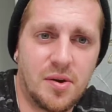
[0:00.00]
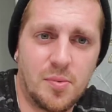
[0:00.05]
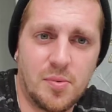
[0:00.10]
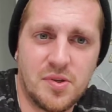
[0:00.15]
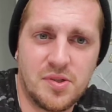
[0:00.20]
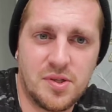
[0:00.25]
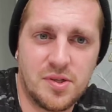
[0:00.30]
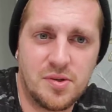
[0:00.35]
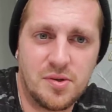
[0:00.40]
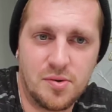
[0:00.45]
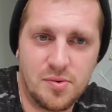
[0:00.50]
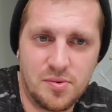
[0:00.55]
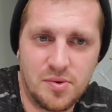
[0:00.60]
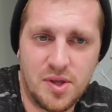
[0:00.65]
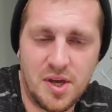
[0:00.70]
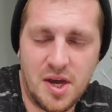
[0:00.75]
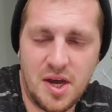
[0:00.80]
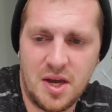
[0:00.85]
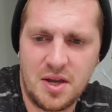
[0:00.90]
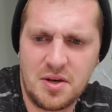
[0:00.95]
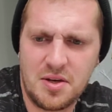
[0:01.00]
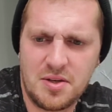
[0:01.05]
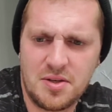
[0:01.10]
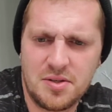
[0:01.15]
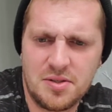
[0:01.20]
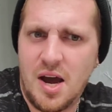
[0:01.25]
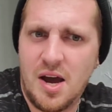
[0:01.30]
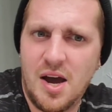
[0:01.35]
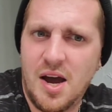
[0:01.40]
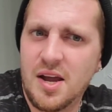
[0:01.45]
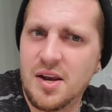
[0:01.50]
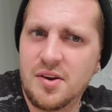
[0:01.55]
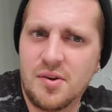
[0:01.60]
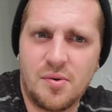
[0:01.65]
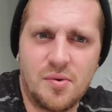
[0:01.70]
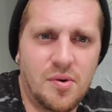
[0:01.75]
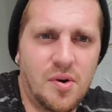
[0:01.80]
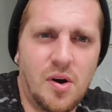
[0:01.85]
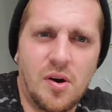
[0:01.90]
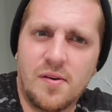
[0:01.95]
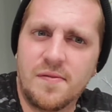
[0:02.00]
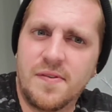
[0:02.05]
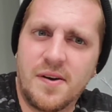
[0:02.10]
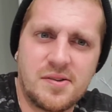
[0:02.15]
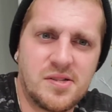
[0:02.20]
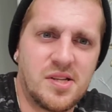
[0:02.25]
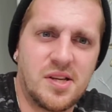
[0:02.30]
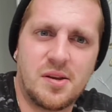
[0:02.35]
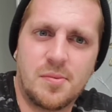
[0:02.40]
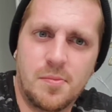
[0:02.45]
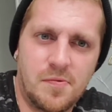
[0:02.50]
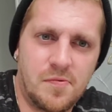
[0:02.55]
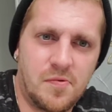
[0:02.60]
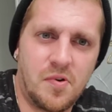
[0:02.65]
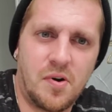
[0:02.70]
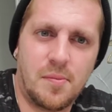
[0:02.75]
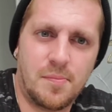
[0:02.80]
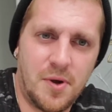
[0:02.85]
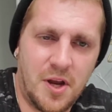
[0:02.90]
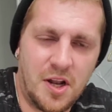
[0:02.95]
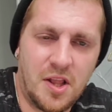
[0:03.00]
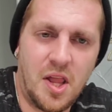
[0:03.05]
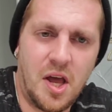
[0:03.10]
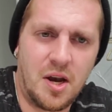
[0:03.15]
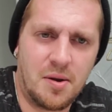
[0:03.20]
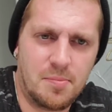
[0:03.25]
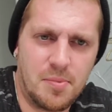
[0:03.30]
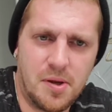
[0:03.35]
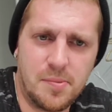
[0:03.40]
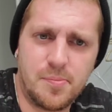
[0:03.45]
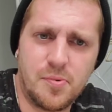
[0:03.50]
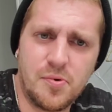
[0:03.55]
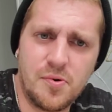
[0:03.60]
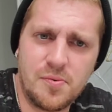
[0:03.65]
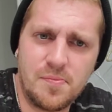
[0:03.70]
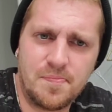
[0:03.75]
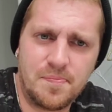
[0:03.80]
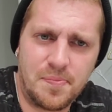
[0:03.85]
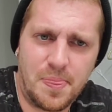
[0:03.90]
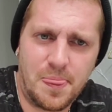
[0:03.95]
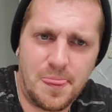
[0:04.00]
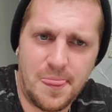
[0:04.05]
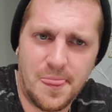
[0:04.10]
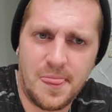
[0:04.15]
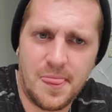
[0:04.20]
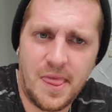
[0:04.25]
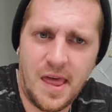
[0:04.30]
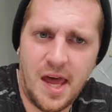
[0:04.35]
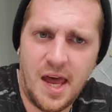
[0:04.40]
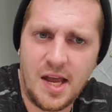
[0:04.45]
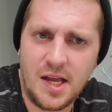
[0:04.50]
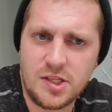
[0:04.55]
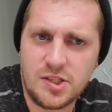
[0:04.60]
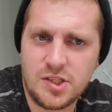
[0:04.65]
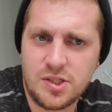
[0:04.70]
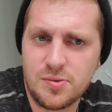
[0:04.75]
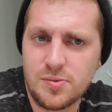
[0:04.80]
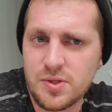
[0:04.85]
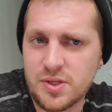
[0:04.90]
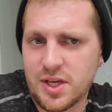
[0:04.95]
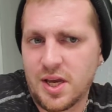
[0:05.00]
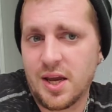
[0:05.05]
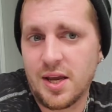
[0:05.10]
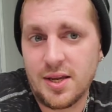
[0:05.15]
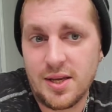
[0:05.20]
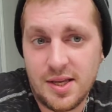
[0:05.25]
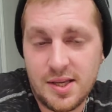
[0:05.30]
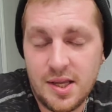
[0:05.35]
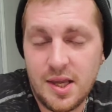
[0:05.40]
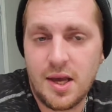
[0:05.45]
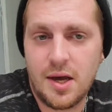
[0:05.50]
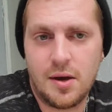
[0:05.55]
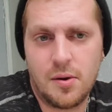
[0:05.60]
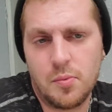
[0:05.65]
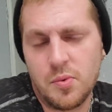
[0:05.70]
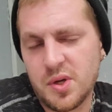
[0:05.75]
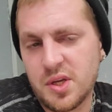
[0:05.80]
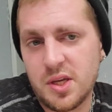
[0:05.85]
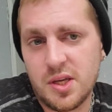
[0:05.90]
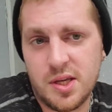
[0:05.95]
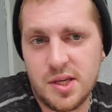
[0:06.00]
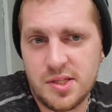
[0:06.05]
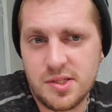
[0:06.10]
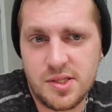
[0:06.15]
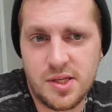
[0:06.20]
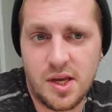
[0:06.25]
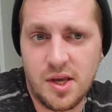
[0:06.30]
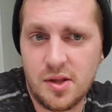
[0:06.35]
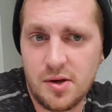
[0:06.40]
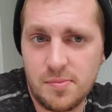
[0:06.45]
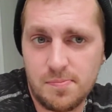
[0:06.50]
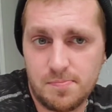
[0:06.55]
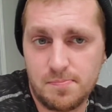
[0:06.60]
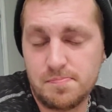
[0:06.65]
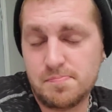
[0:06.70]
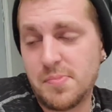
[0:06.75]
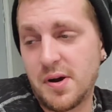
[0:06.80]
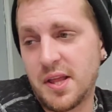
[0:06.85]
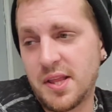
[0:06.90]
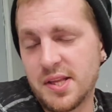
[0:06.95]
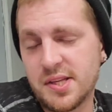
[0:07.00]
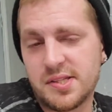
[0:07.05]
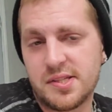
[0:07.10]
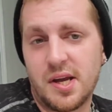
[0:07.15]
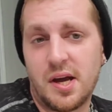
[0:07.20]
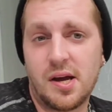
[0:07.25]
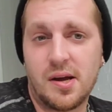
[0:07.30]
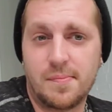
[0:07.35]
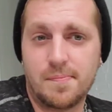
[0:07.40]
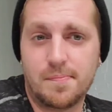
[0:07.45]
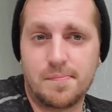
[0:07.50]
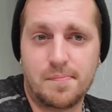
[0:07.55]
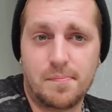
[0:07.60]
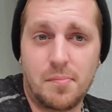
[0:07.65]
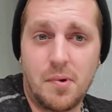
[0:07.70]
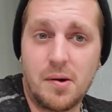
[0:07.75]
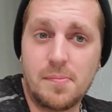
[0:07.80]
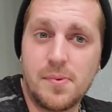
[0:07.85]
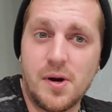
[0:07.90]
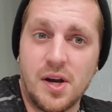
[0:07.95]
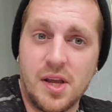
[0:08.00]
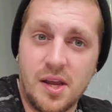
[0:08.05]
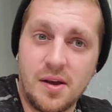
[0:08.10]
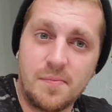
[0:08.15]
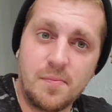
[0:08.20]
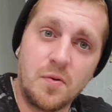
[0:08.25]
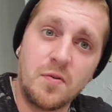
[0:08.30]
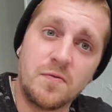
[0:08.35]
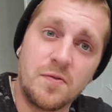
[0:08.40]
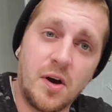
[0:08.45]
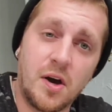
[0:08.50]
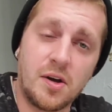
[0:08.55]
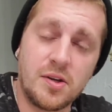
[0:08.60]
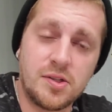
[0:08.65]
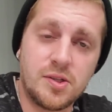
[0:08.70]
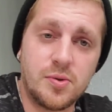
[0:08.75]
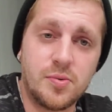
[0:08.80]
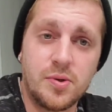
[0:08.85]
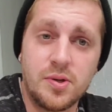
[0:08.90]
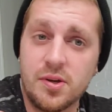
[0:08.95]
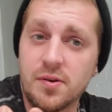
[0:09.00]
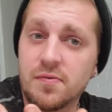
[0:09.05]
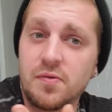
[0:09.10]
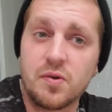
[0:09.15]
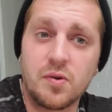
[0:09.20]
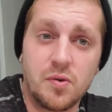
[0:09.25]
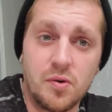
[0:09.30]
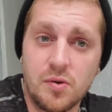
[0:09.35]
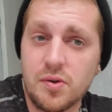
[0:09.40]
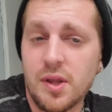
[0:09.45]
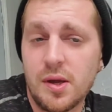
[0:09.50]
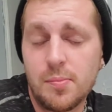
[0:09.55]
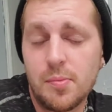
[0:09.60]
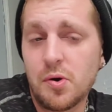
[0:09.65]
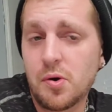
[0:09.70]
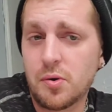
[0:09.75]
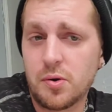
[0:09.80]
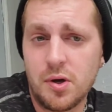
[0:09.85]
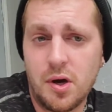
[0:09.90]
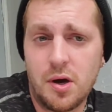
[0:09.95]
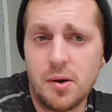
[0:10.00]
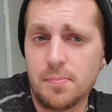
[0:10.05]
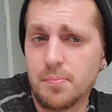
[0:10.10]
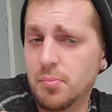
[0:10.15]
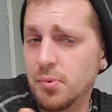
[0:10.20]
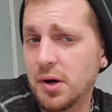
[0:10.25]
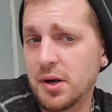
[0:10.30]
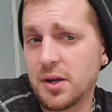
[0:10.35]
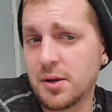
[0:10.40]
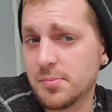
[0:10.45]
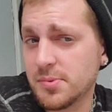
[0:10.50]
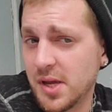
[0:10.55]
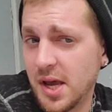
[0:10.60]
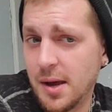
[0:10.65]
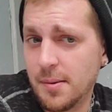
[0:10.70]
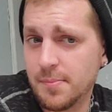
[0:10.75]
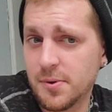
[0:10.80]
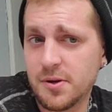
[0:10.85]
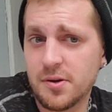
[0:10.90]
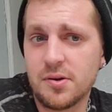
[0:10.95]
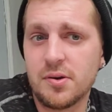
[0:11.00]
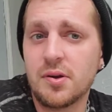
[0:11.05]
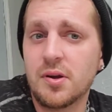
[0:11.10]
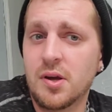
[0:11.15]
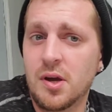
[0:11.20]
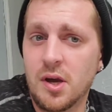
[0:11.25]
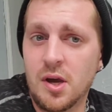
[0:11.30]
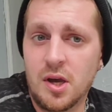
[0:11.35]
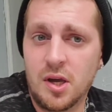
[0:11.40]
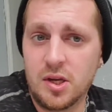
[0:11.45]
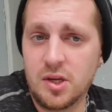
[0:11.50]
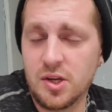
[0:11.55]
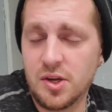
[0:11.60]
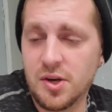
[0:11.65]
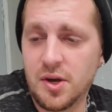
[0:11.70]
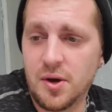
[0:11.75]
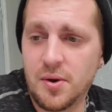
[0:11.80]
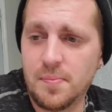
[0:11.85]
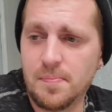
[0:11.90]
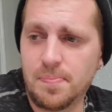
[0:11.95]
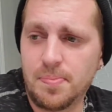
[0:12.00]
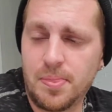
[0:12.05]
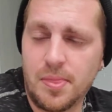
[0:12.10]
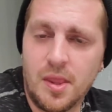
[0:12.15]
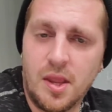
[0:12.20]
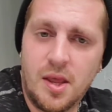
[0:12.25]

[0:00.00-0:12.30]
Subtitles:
there was a dude that, I don't know if I've seen him before. I met a lot of people that she was like, yeah, we can get together. By this time, my buddy had moved on to a different girl. They broke up. Breakups happen, you know.